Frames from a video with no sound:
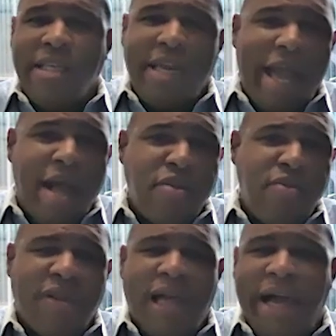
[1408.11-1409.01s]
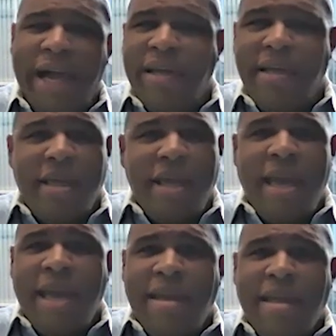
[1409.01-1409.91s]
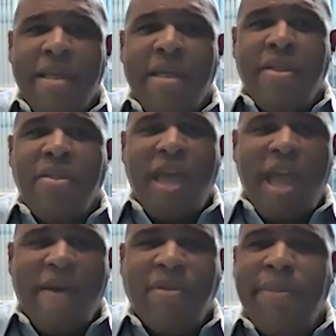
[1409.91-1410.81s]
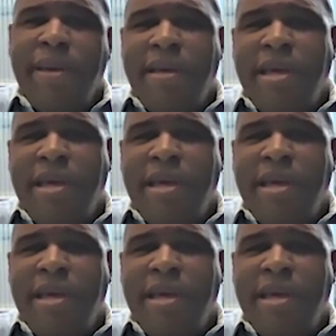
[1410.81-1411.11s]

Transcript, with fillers: and gals who fly, hey, they have to be.